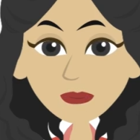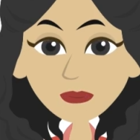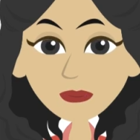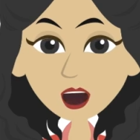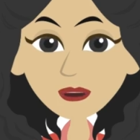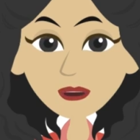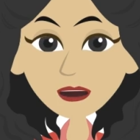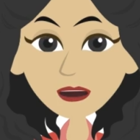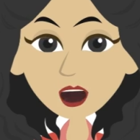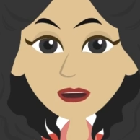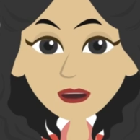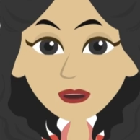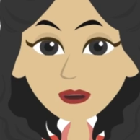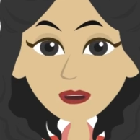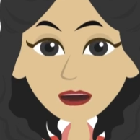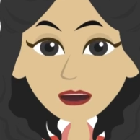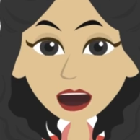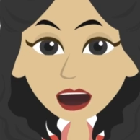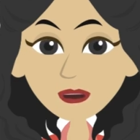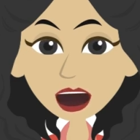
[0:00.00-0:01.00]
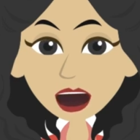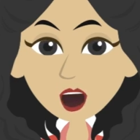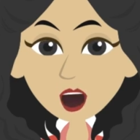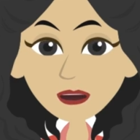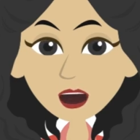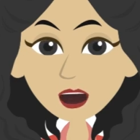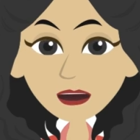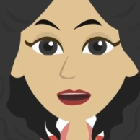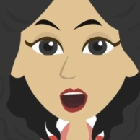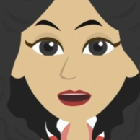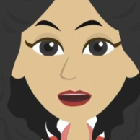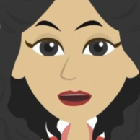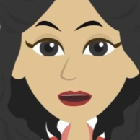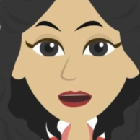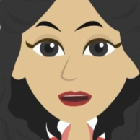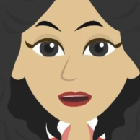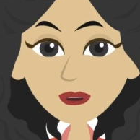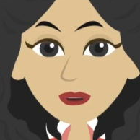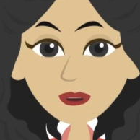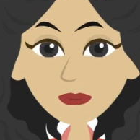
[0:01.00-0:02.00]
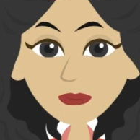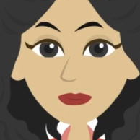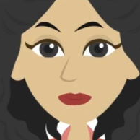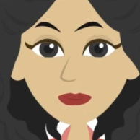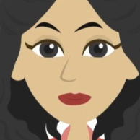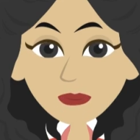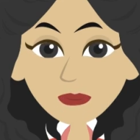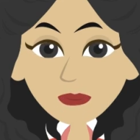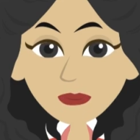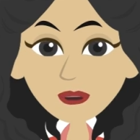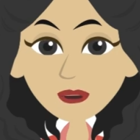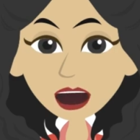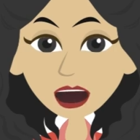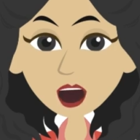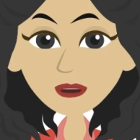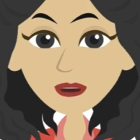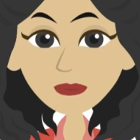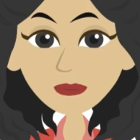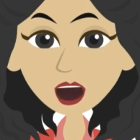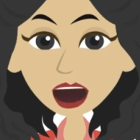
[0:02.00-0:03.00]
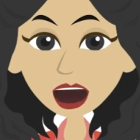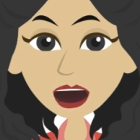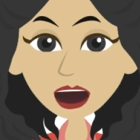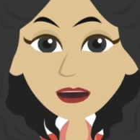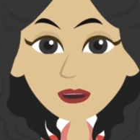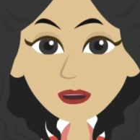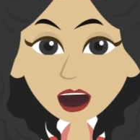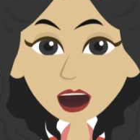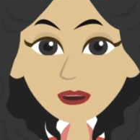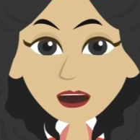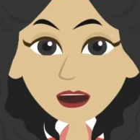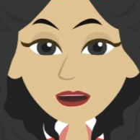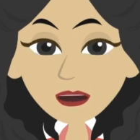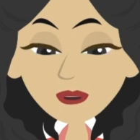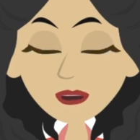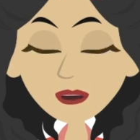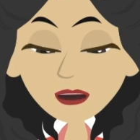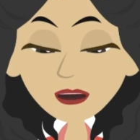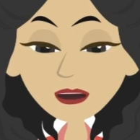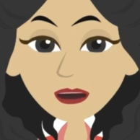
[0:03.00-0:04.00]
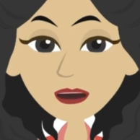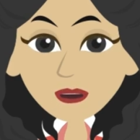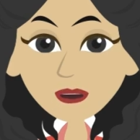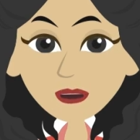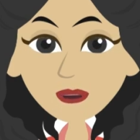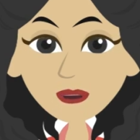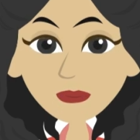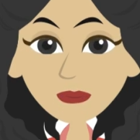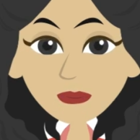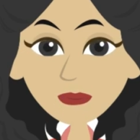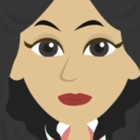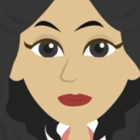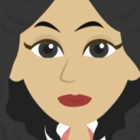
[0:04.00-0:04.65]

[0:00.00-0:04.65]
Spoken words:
between a healthy environment and an unhealthy environment.